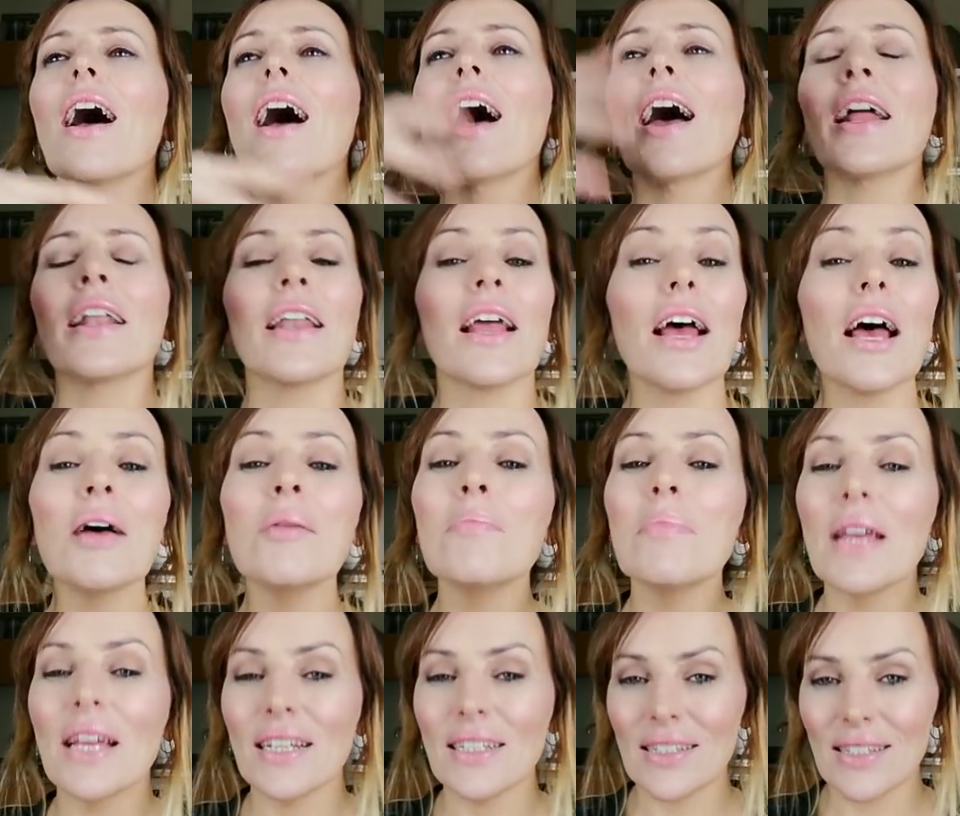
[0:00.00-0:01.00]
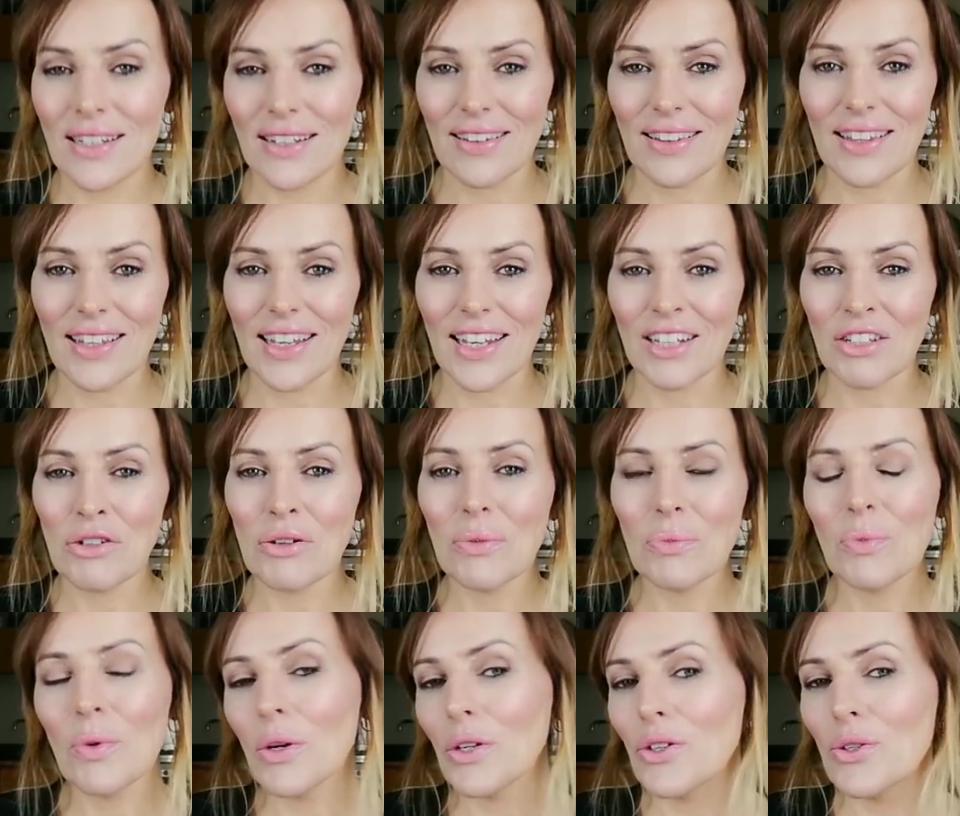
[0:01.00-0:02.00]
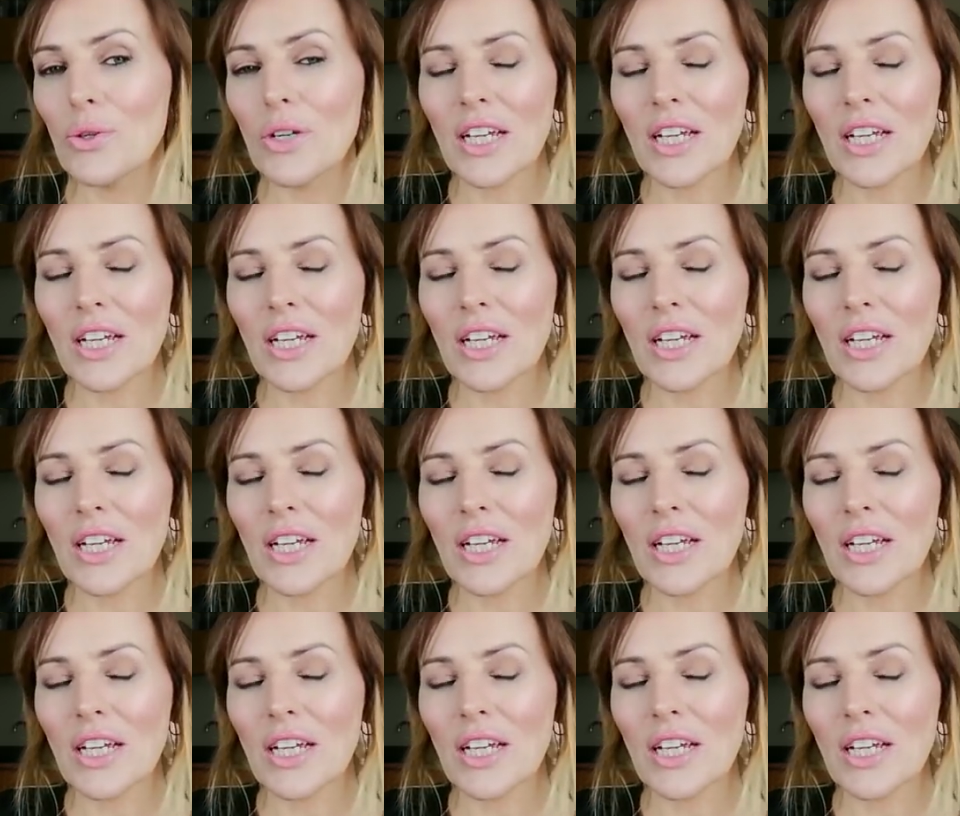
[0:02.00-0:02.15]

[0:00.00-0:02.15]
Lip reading: an amazing thing. You